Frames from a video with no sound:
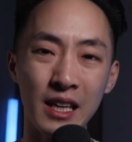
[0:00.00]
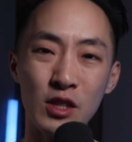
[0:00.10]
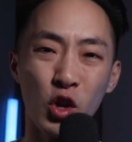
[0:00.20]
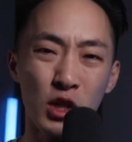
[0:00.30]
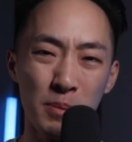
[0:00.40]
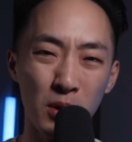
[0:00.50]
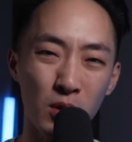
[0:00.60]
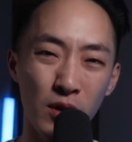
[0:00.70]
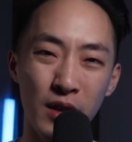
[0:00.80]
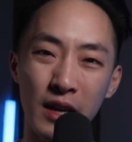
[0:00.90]
And it's hard to put
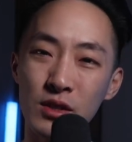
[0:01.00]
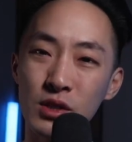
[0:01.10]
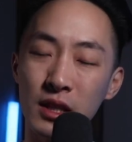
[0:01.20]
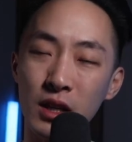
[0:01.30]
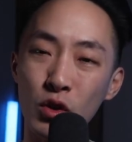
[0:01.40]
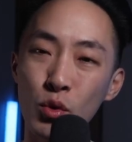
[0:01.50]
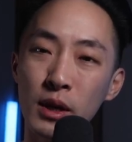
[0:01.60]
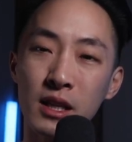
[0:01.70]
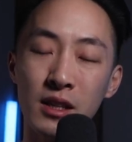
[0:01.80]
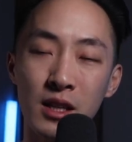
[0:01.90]
all that into like a
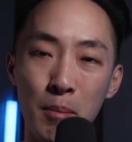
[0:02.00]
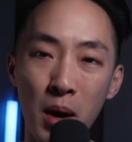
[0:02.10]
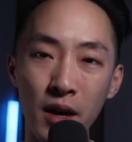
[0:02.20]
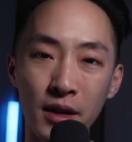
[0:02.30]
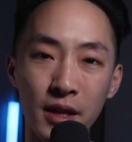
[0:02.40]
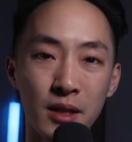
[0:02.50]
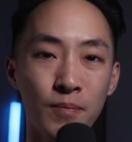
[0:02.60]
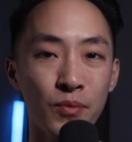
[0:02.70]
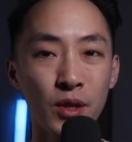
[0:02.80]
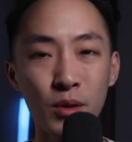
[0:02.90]
quick mnemonic.
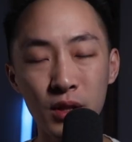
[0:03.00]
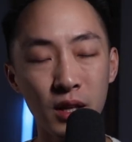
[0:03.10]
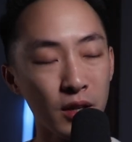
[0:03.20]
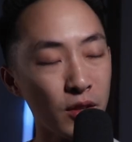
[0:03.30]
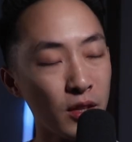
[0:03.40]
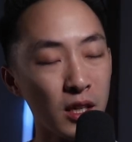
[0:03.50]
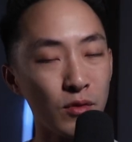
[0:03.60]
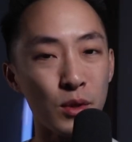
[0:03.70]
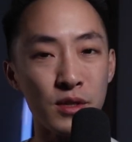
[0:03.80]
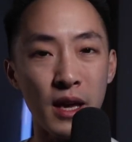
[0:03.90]
The only thing I could think
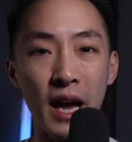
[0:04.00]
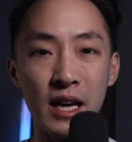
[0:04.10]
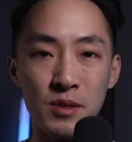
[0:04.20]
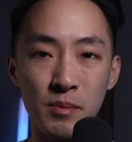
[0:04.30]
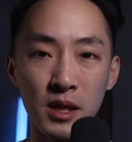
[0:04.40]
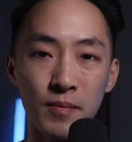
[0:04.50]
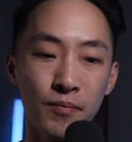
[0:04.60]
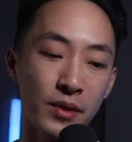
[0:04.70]
of was asthma.